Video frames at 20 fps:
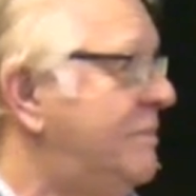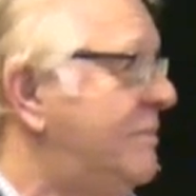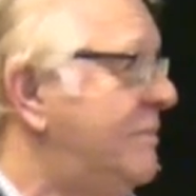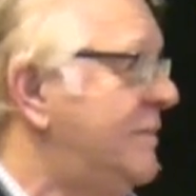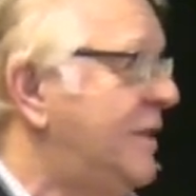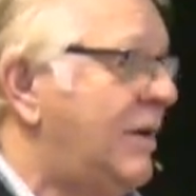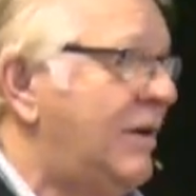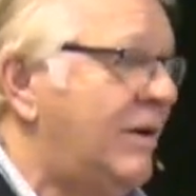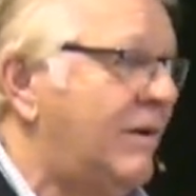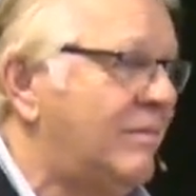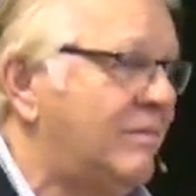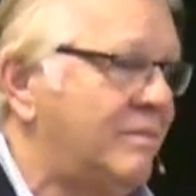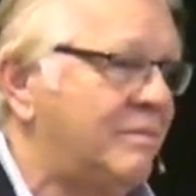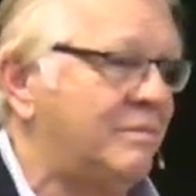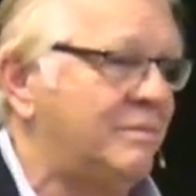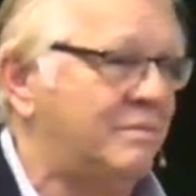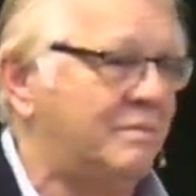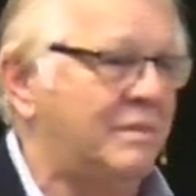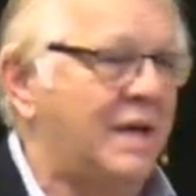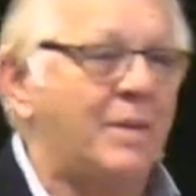you know,
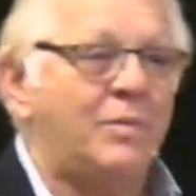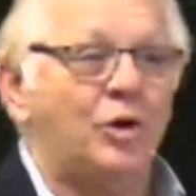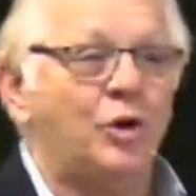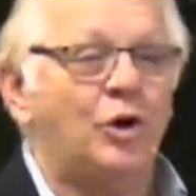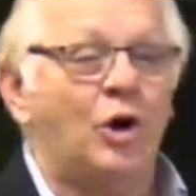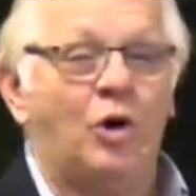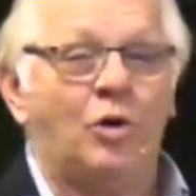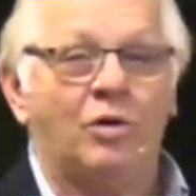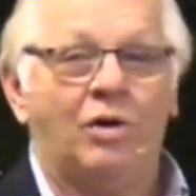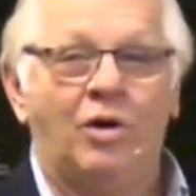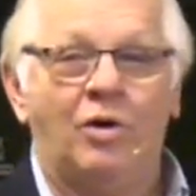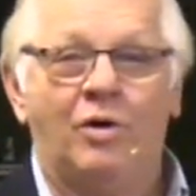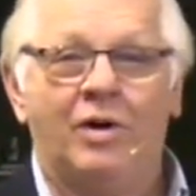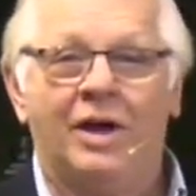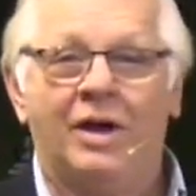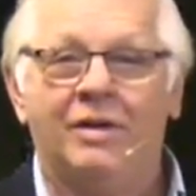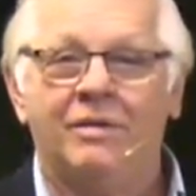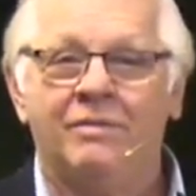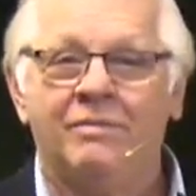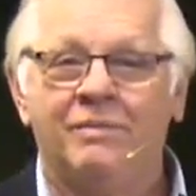maybe you don't know
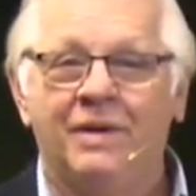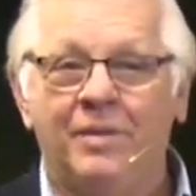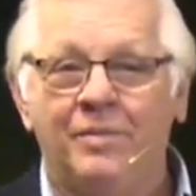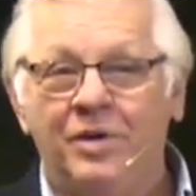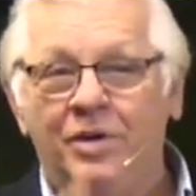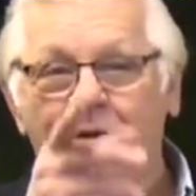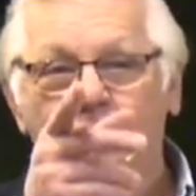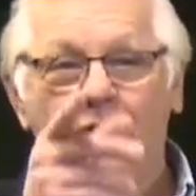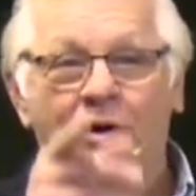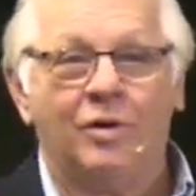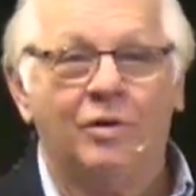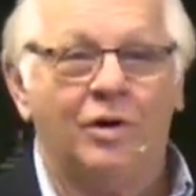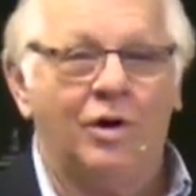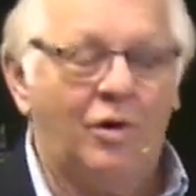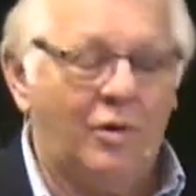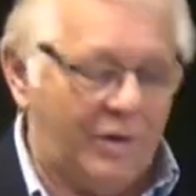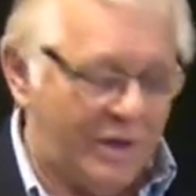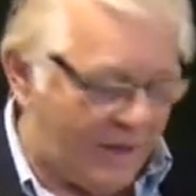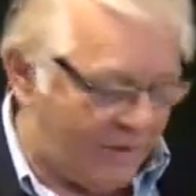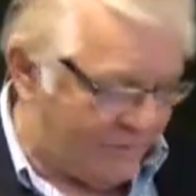it. Maybe you don't
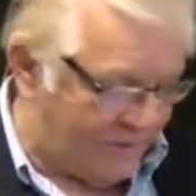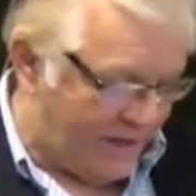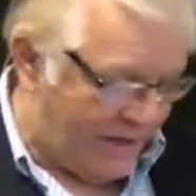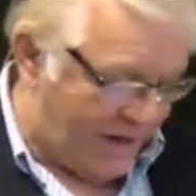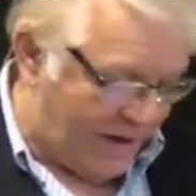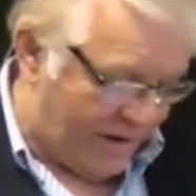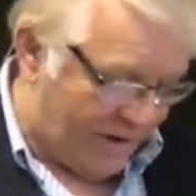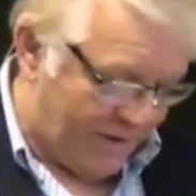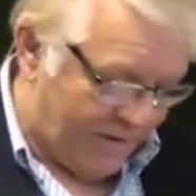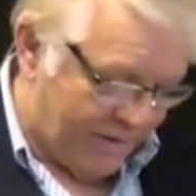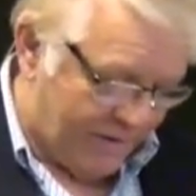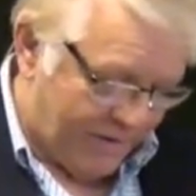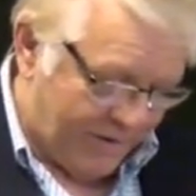know it out there.